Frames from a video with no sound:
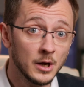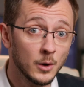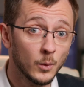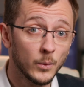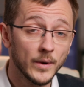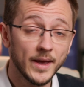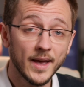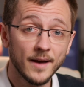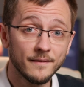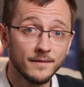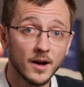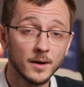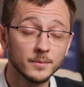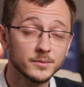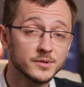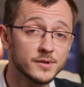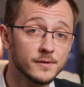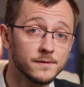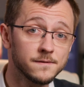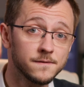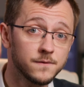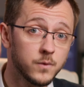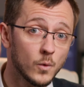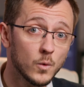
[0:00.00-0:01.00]
We have up to
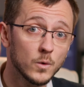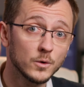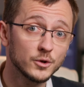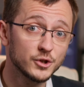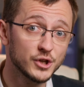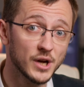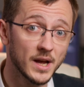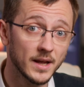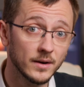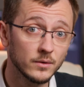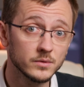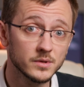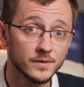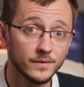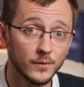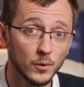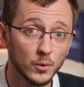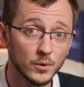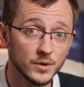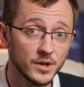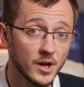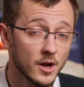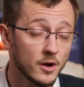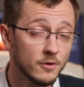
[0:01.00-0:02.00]
4 channels of
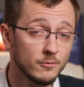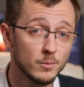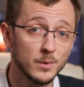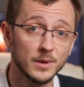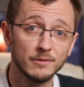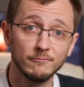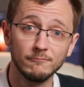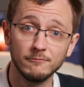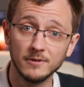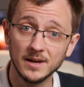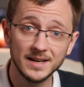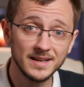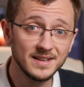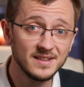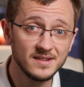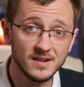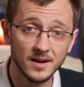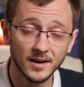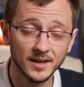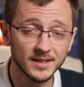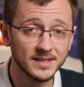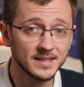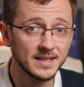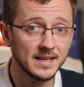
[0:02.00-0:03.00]
audio with really
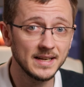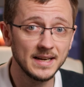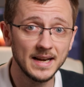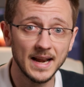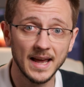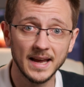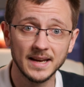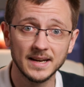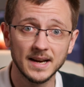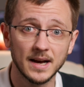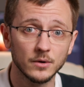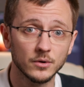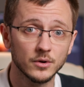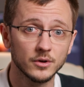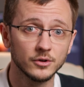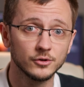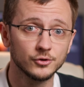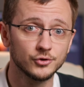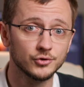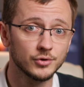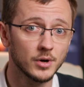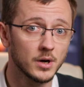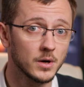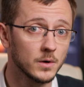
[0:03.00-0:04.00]
nicely laid out
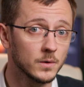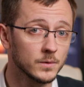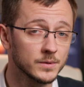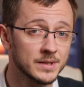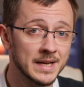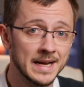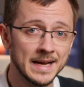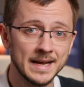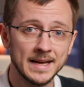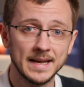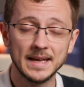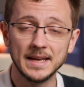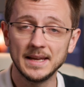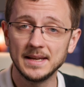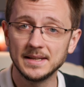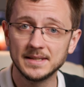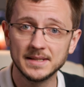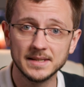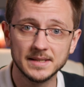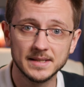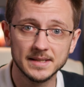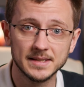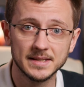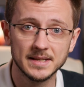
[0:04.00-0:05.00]
controls,
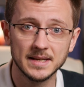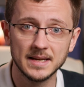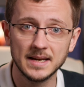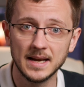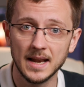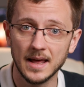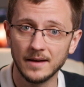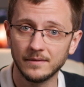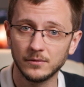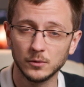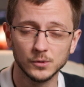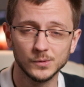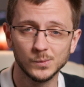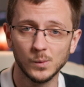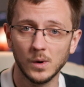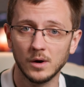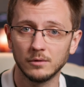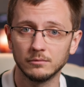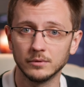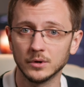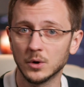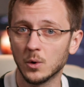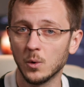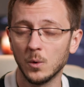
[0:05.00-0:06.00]
easy to see levels
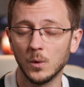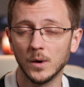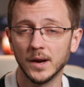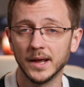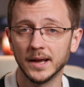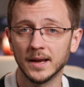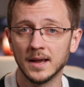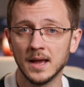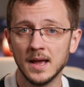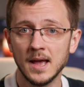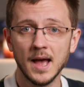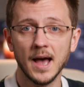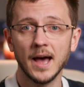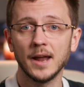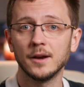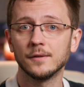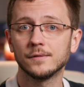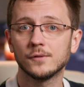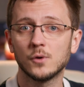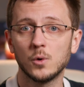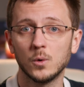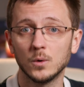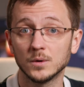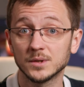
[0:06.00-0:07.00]
while recording, and
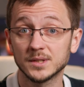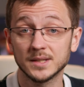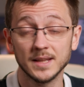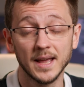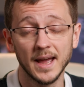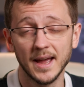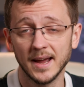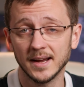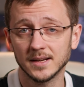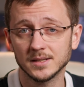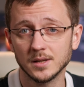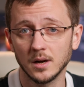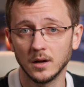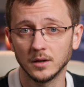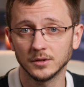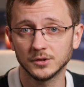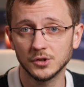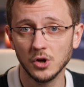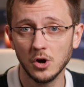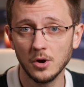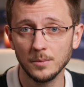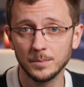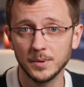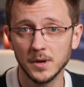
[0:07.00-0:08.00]
of course their XLR
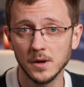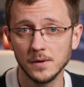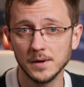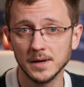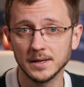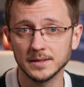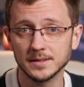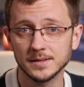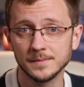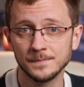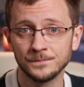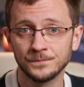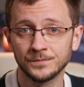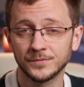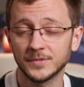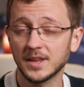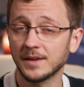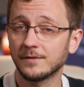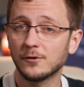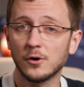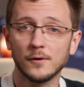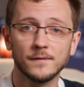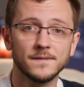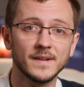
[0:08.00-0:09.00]
top unit.
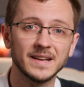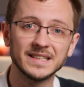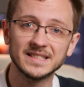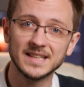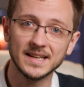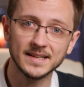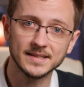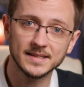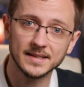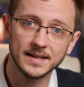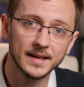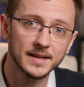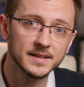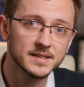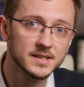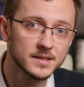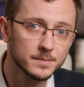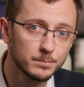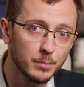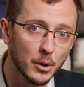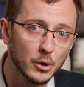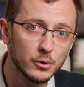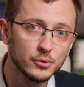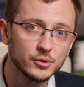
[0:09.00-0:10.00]
They've got fantastic
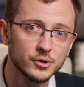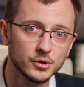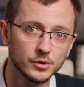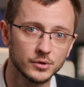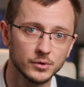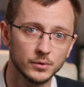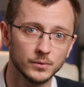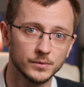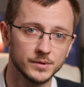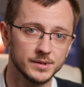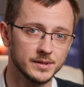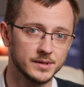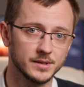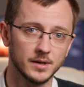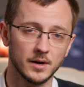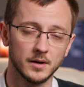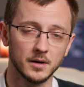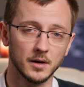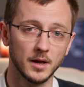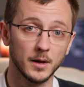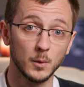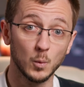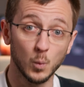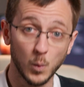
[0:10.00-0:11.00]
exposure tools inside
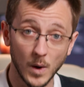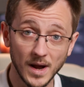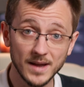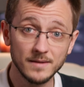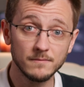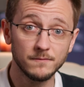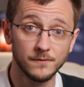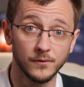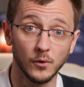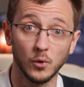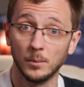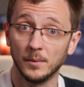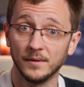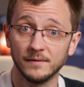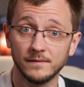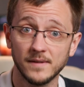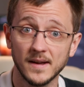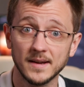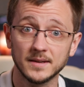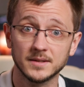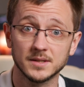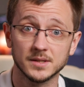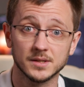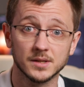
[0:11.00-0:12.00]
like waveform and
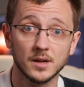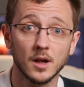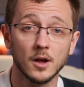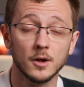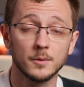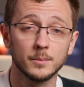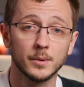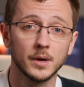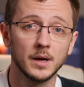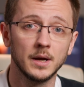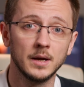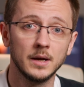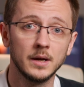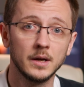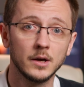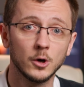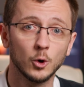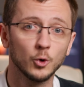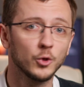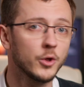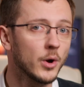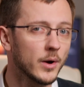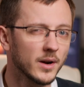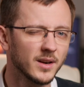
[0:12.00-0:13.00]
vector scope,
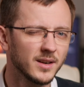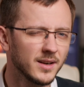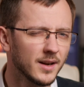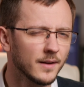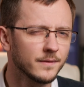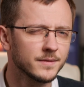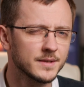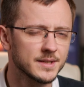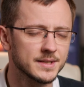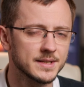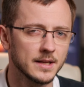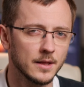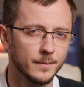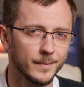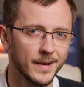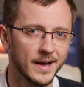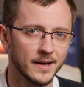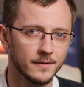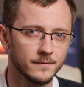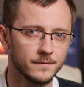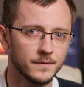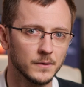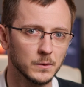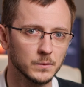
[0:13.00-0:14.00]
although I'd love to see them
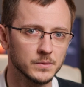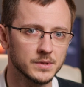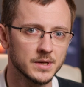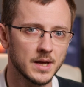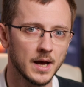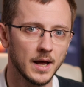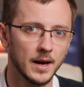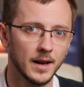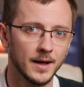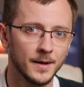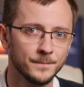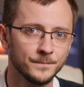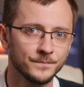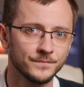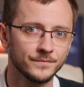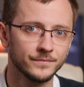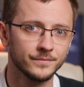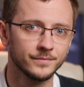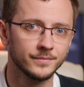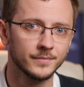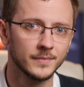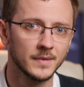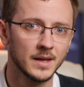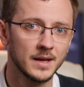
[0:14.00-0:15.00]
add false color.
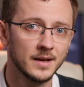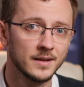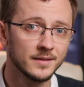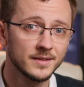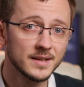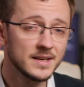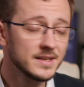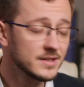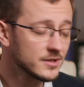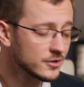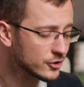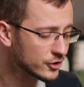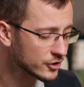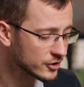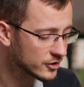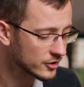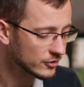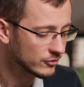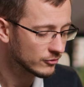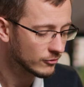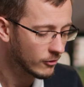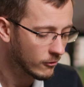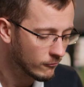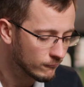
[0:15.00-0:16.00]
These are just
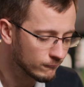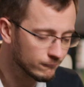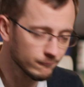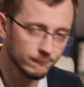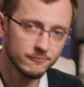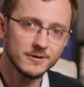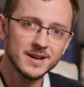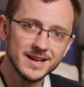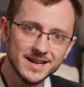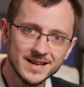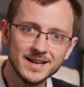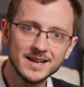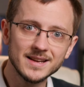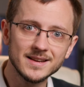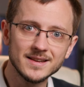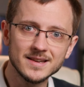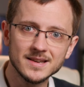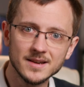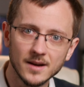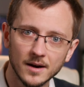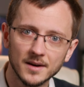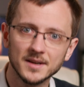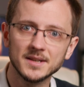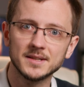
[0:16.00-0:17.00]
really
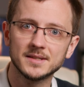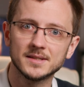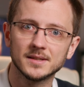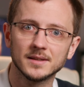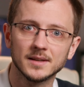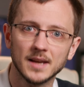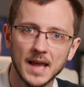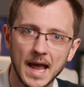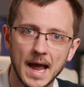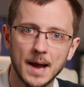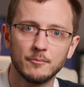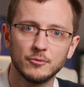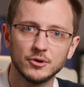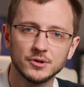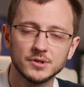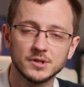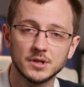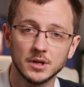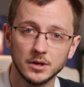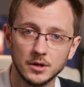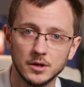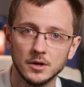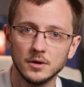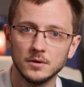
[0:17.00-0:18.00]
nice cameras
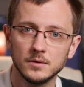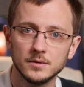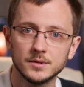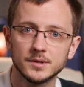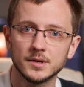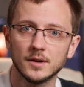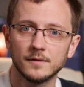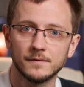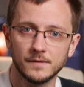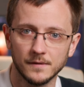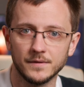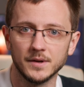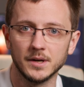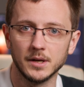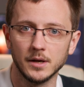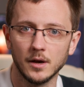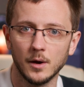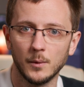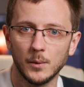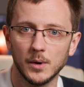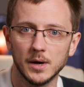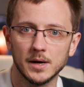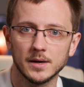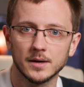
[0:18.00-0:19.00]
to use for
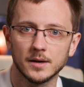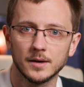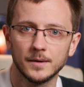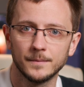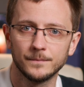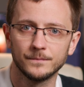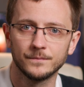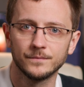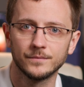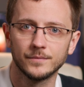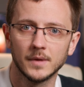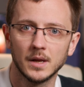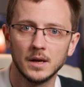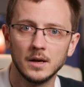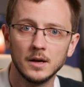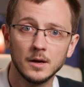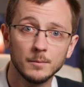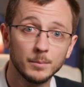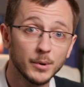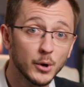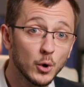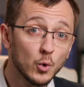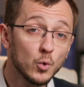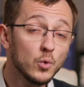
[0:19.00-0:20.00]
video work.
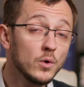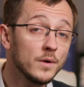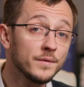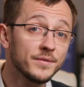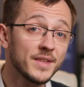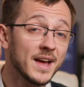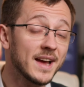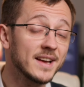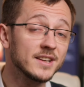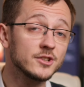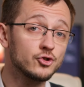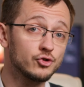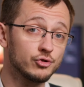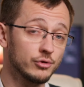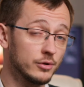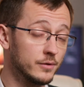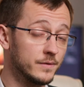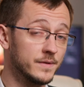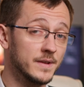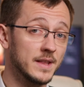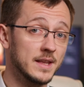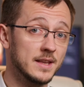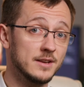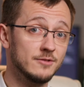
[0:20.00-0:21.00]
But all of that is true
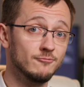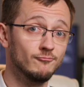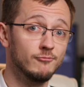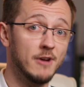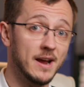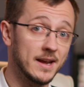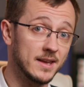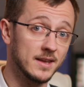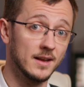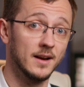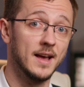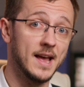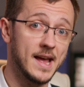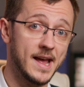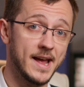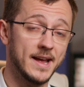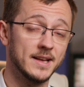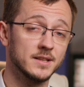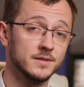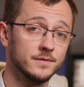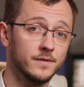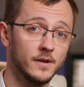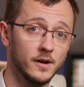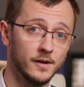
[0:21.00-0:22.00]
for the regular
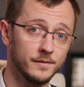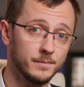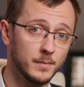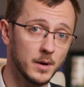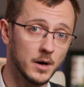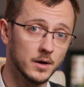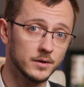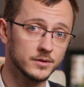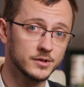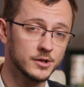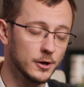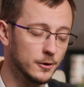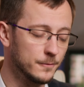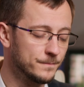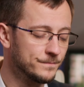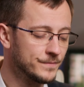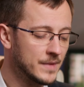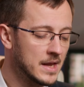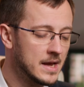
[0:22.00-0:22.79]
S5 Mark II.